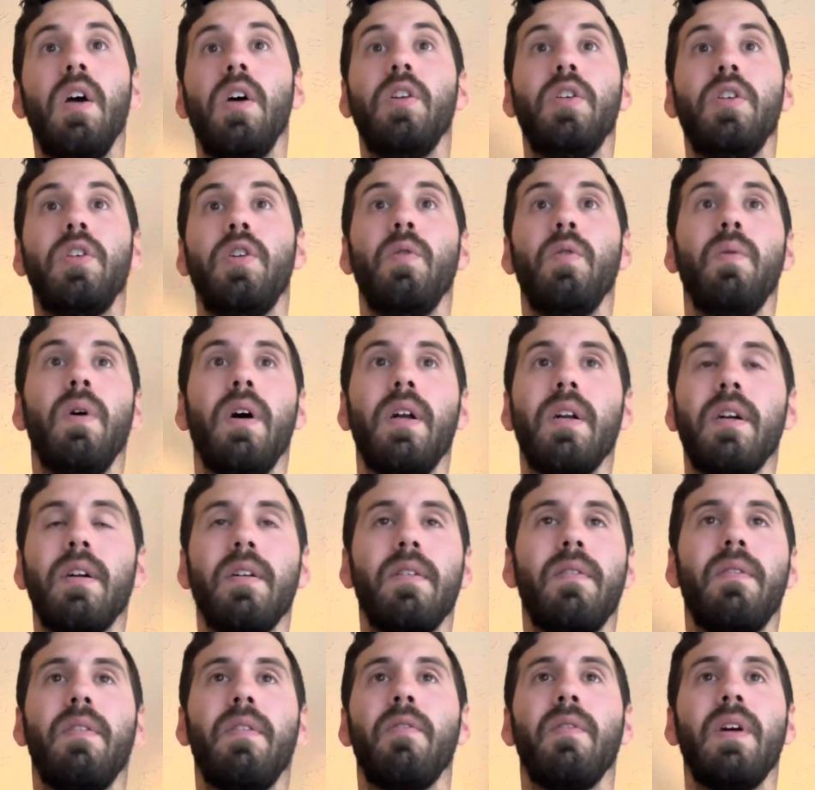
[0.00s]

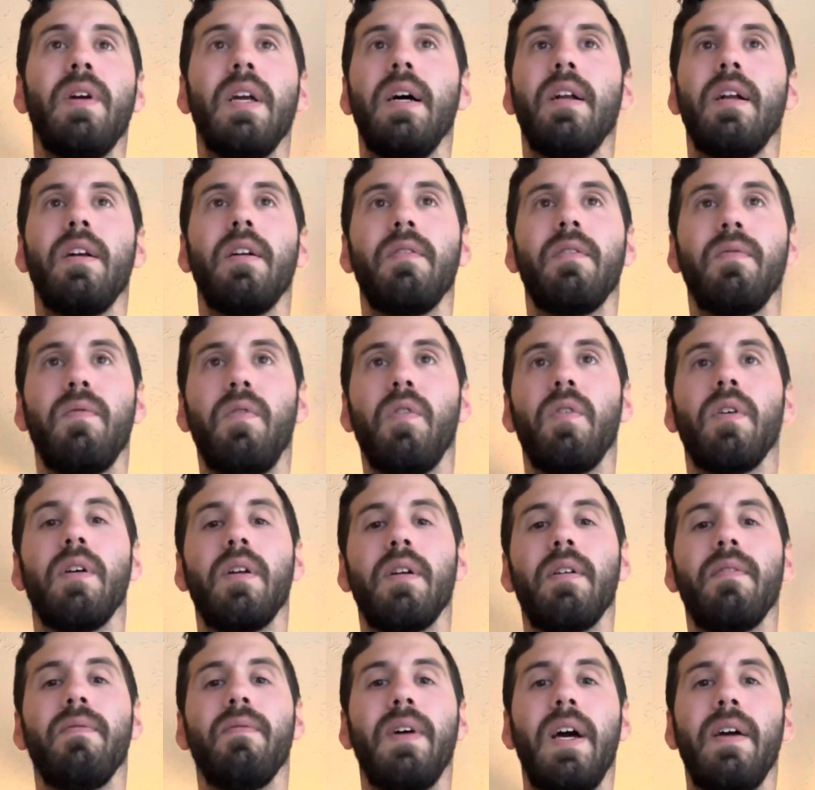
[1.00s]
200, 300,
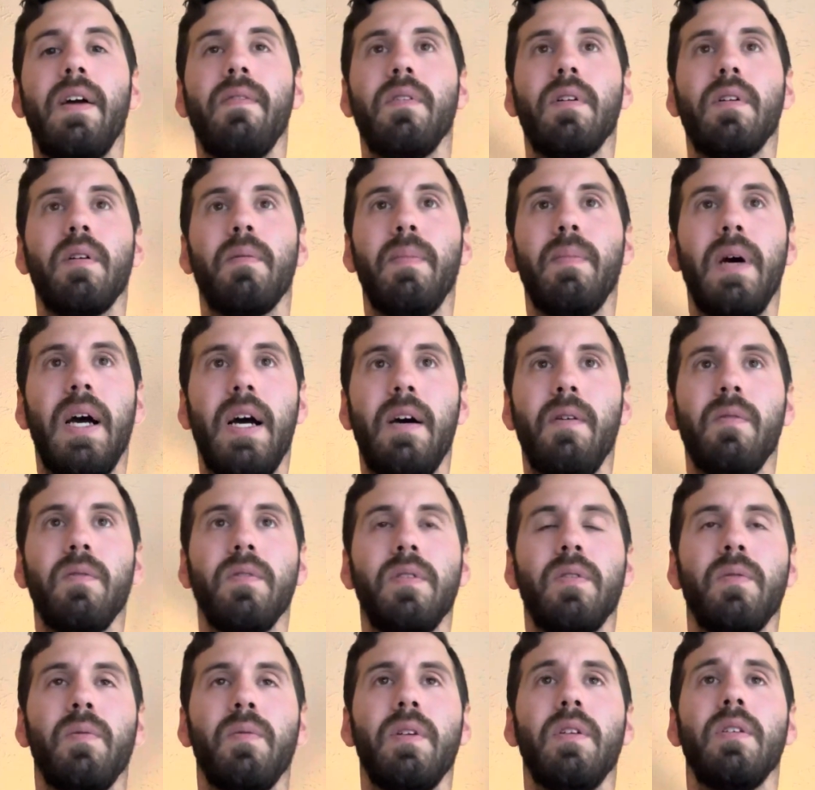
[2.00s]
400, 500
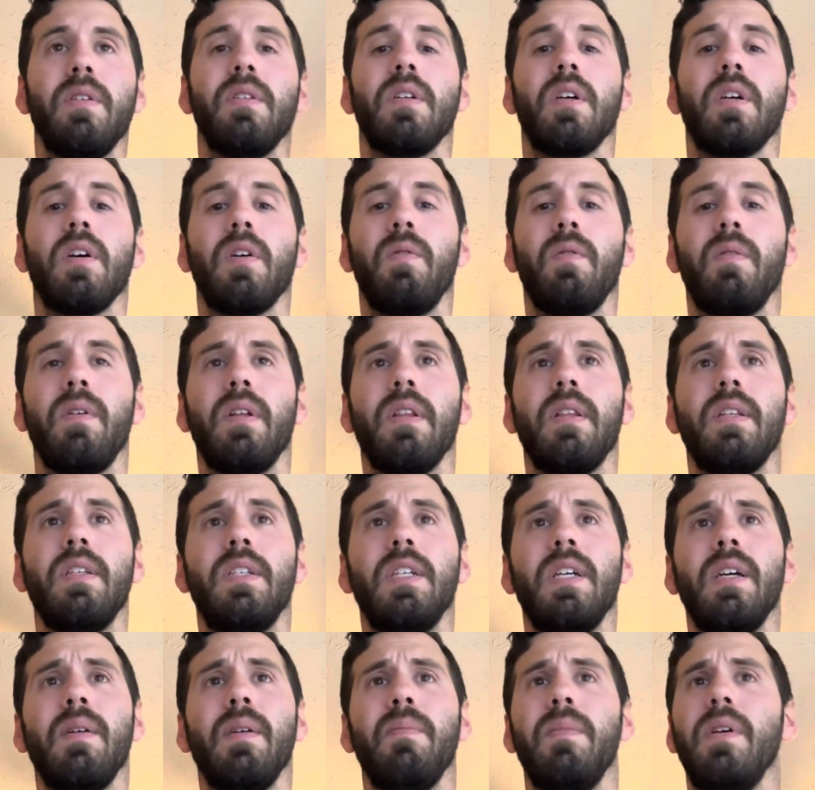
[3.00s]
pounds when you start going to the
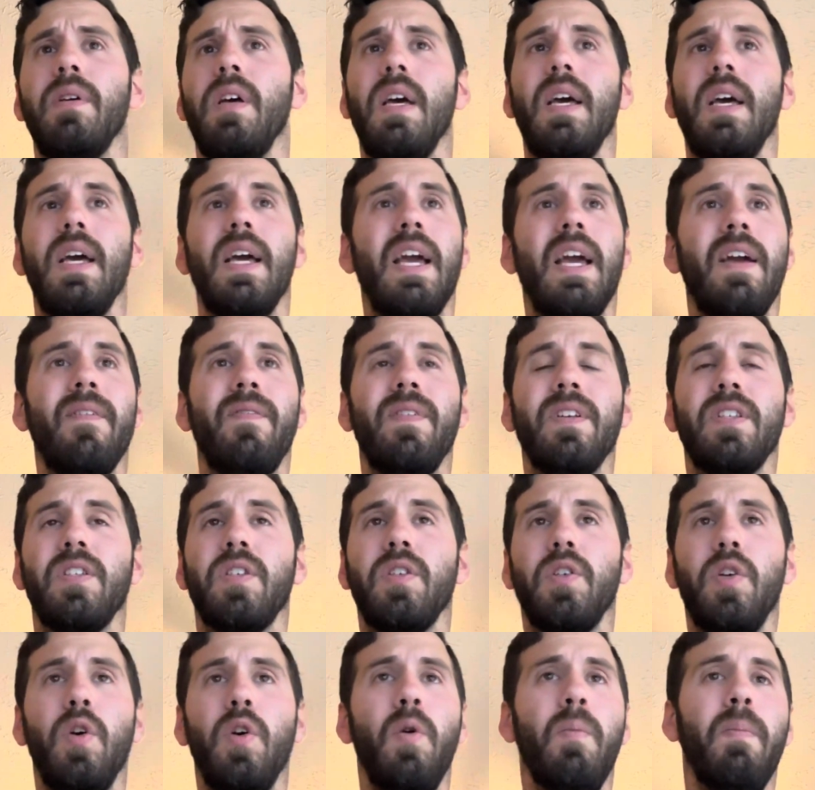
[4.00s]
gym. If it's
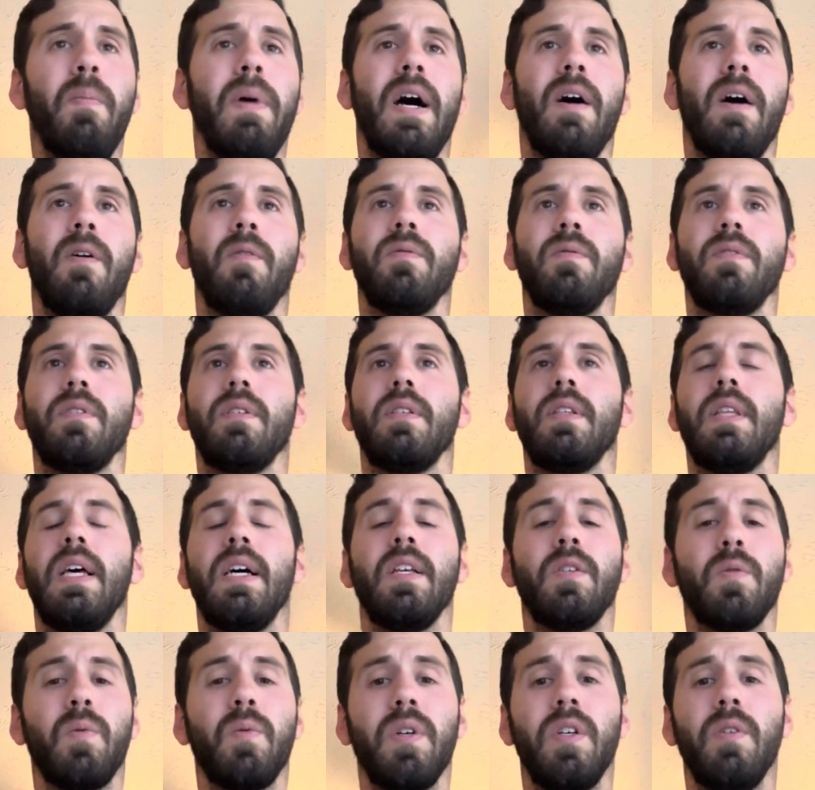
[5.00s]
2 pounds,
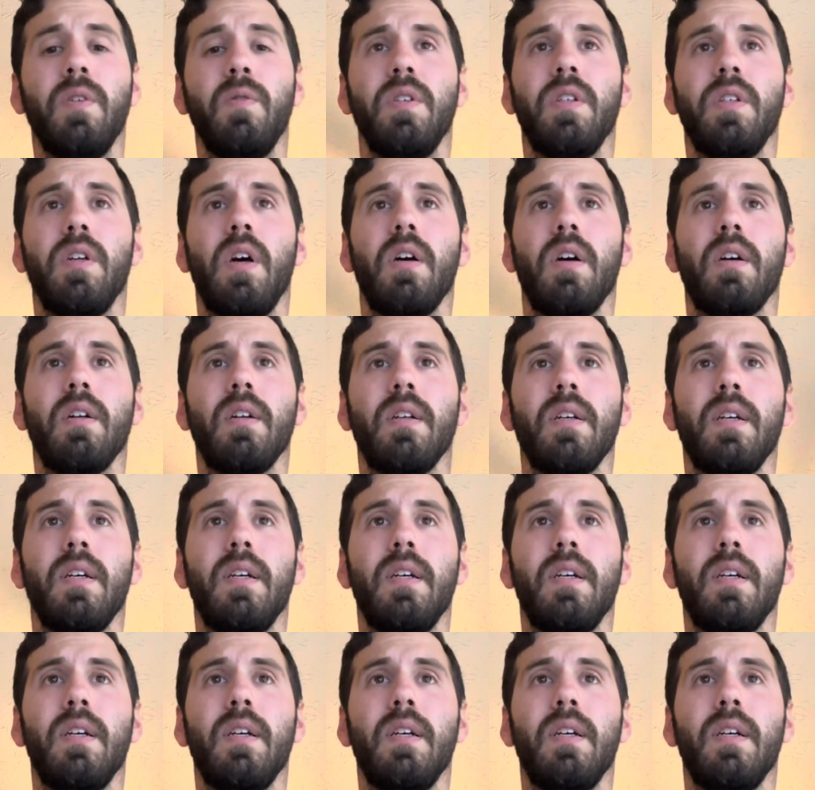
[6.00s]
that's where you start.